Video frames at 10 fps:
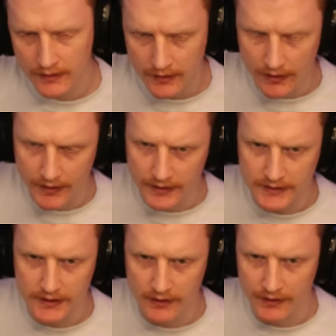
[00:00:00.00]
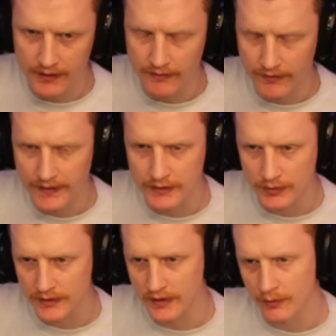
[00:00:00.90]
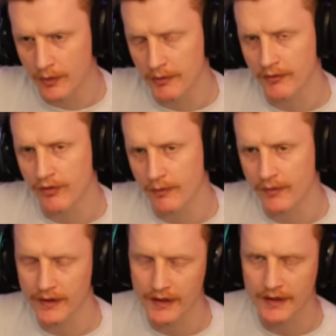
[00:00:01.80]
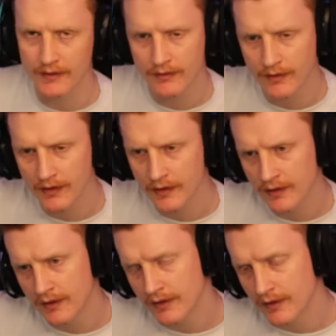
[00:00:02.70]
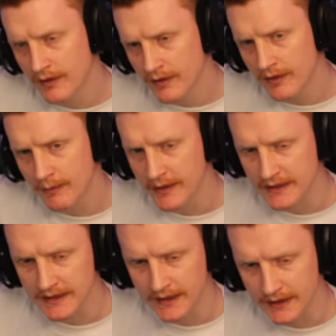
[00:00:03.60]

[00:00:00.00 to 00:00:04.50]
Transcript: Got you, so this was the woman from the meeting.